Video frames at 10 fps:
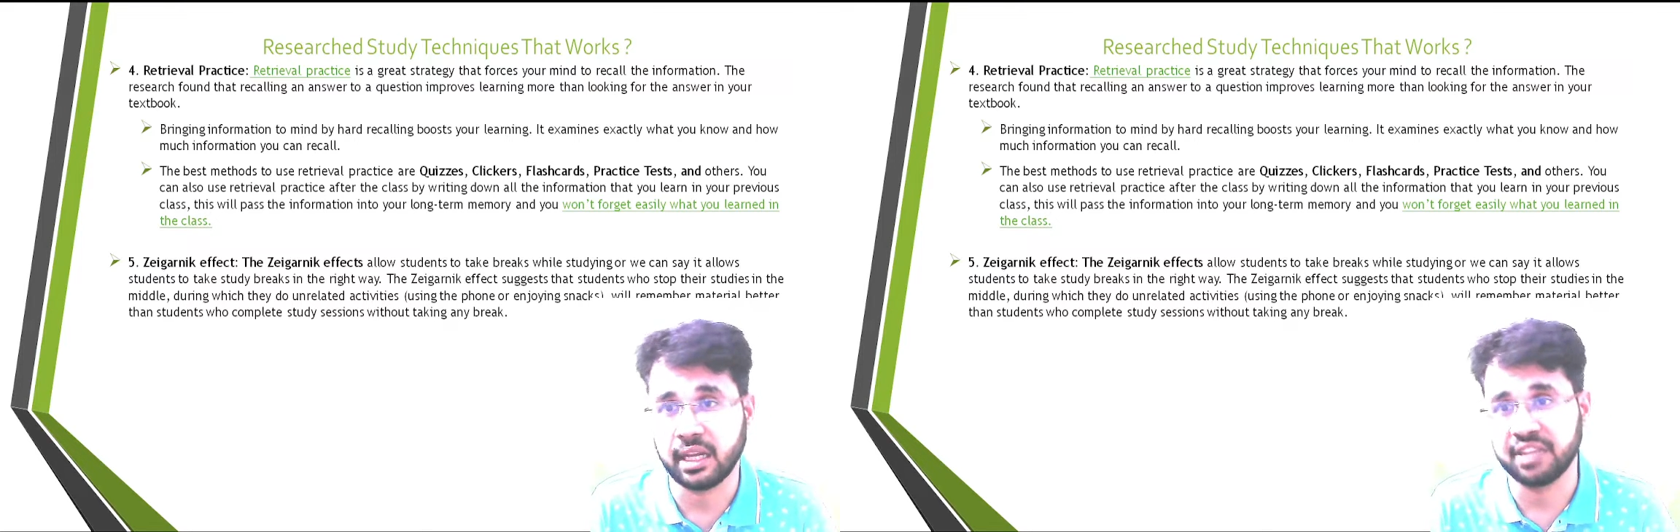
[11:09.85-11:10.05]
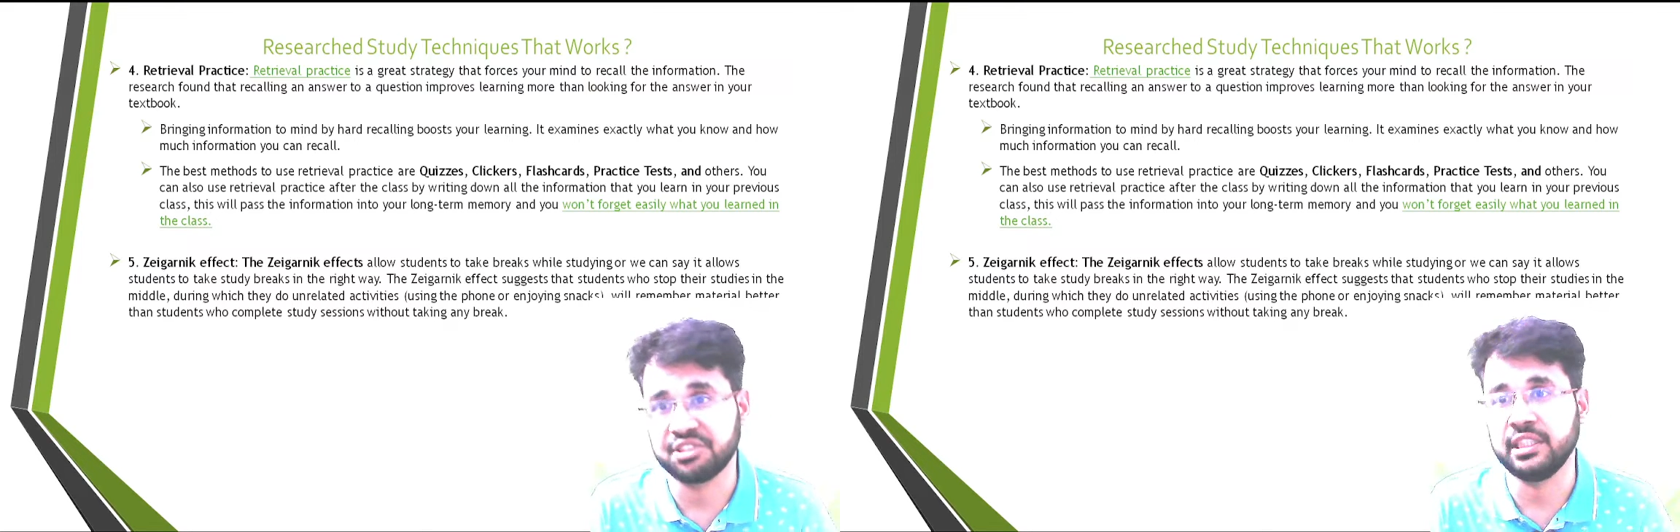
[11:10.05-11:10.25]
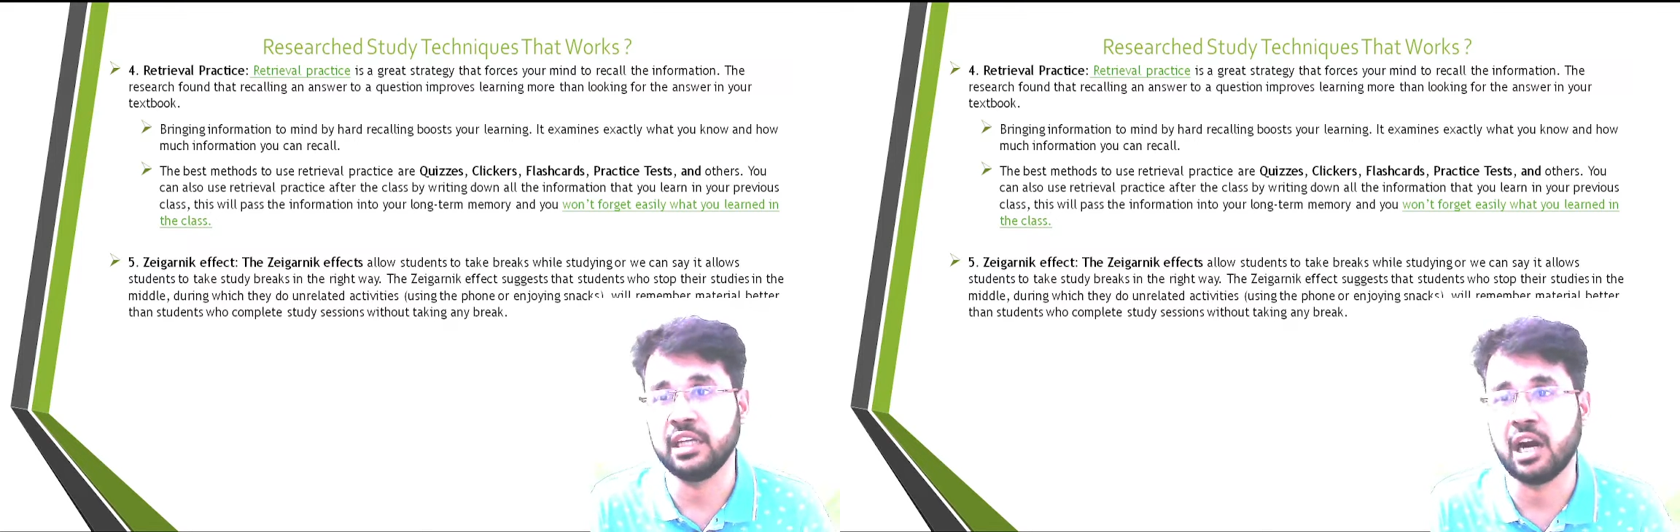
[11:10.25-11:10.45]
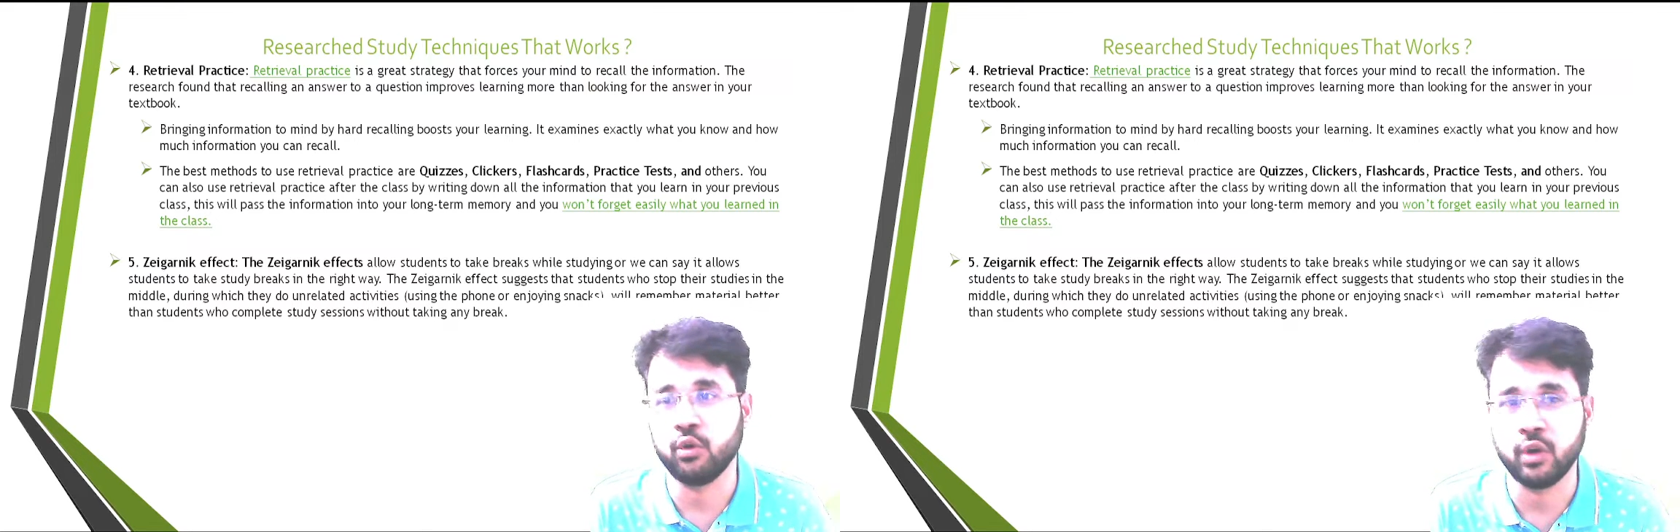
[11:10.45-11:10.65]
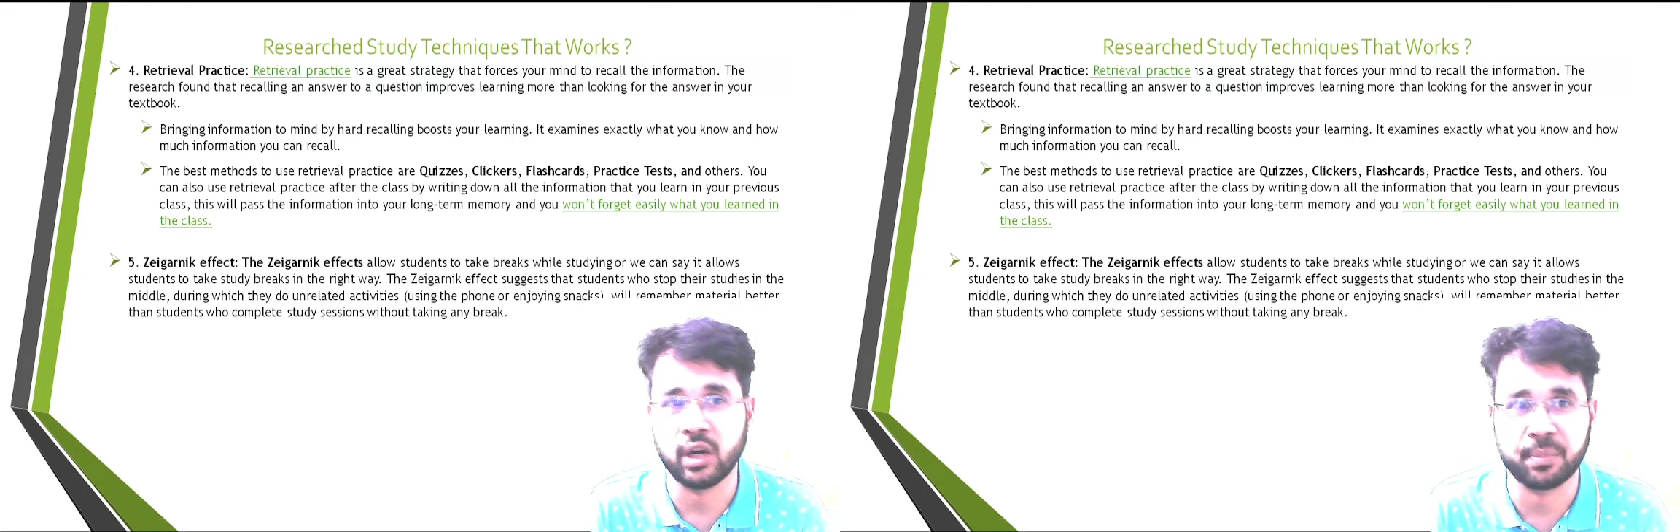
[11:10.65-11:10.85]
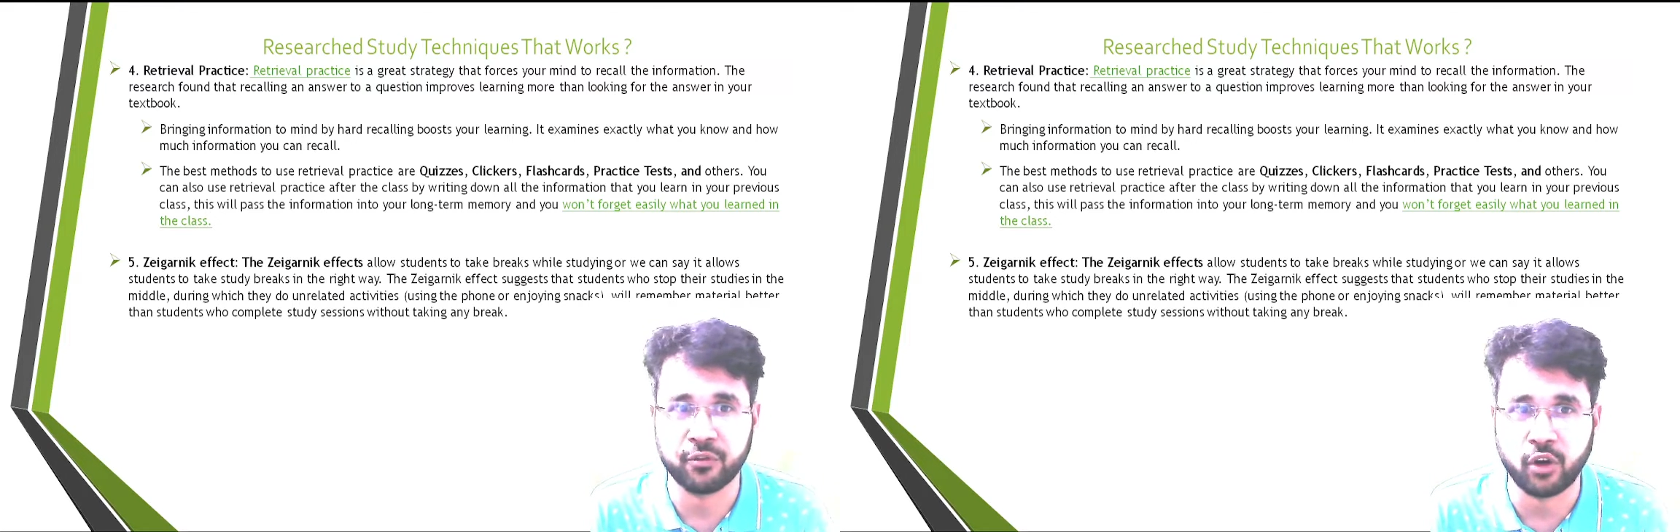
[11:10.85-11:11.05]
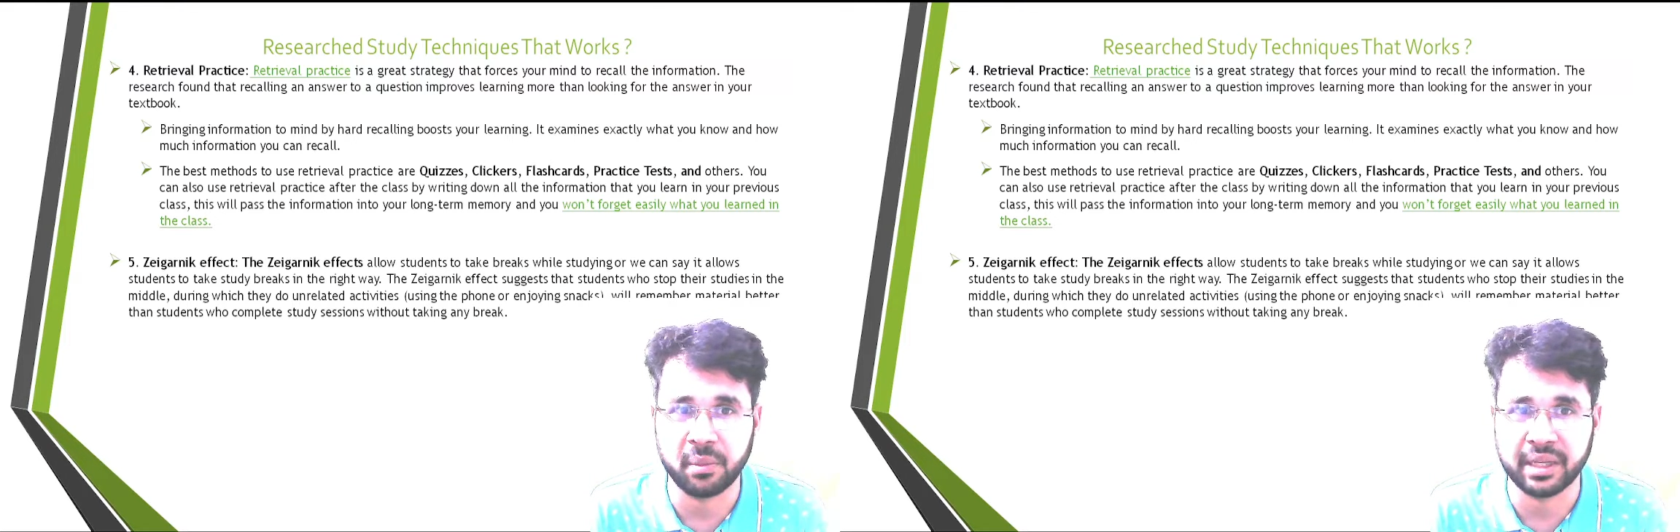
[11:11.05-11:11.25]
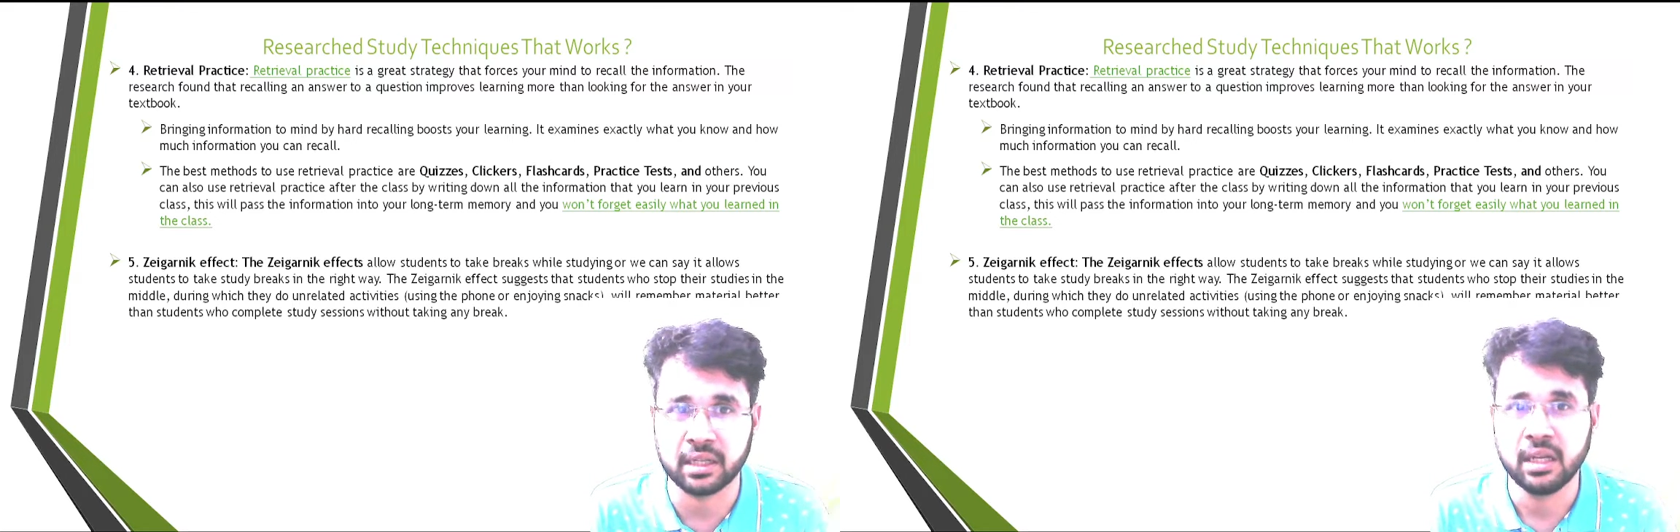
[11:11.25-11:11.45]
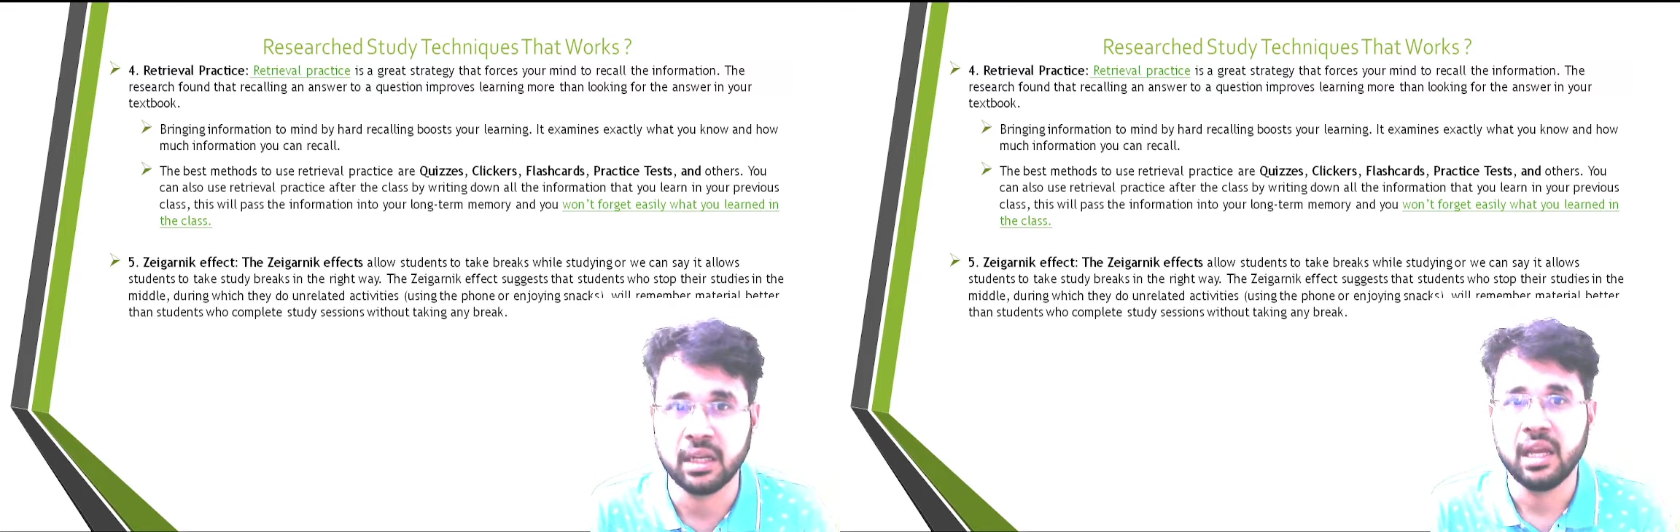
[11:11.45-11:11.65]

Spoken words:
and see how you are performing,